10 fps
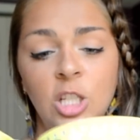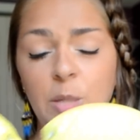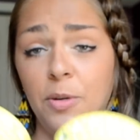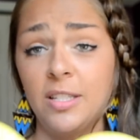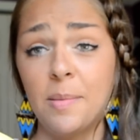
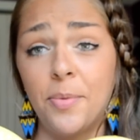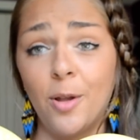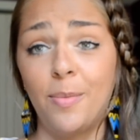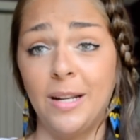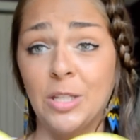Super
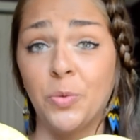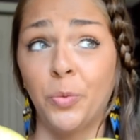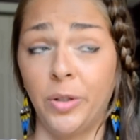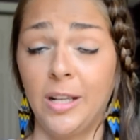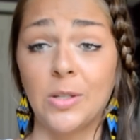simple, but it's
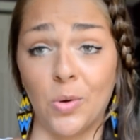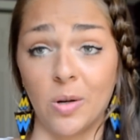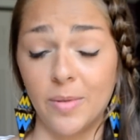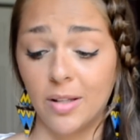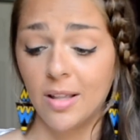really
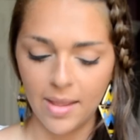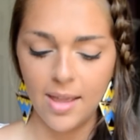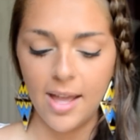adorable.